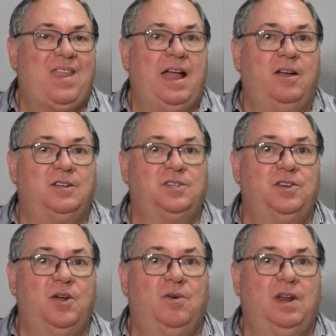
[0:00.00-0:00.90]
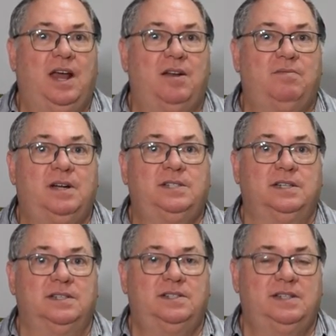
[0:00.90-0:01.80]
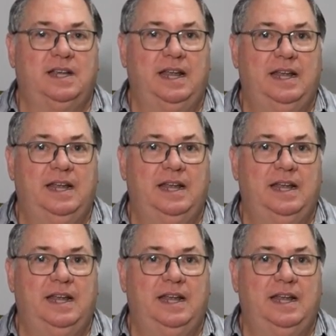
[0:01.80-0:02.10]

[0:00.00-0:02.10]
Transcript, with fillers: I also know a lot of Russians.